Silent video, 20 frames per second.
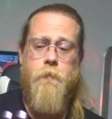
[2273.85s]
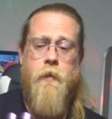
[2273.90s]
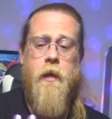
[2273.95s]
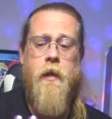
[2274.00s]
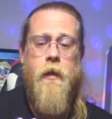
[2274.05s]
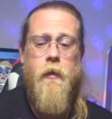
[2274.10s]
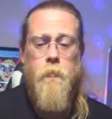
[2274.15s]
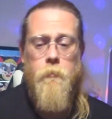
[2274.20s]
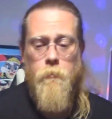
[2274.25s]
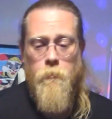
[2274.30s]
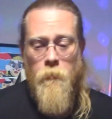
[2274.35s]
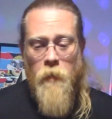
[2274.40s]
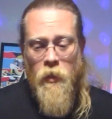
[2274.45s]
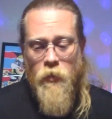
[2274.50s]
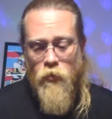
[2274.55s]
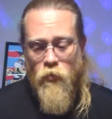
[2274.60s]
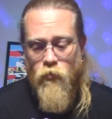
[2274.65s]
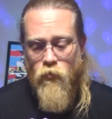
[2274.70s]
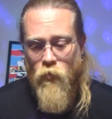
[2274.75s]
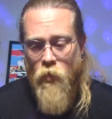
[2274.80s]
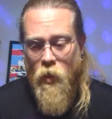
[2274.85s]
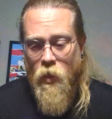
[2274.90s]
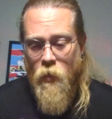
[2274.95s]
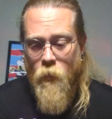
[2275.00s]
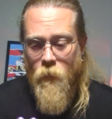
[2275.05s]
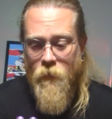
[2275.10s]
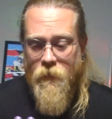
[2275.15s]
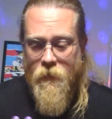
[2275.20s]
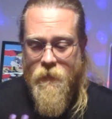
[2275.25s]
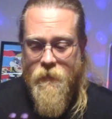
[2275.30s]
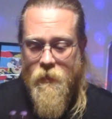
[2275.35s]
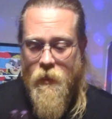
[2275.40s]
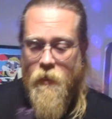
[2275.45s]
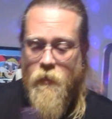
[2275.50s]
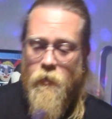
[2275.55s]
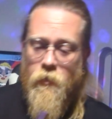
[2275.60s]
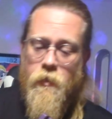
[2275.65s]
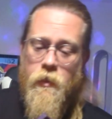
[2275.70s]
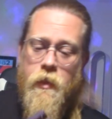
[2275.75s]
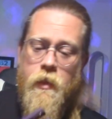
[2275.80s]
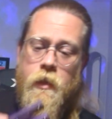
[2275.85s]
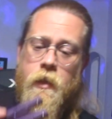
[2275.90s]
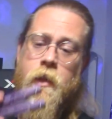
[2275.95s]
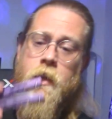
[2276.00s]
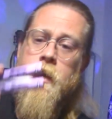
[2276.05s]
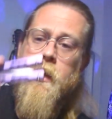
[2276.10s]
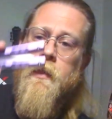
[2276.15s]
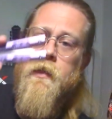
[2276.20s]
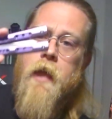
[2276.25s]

find much wrong with this other than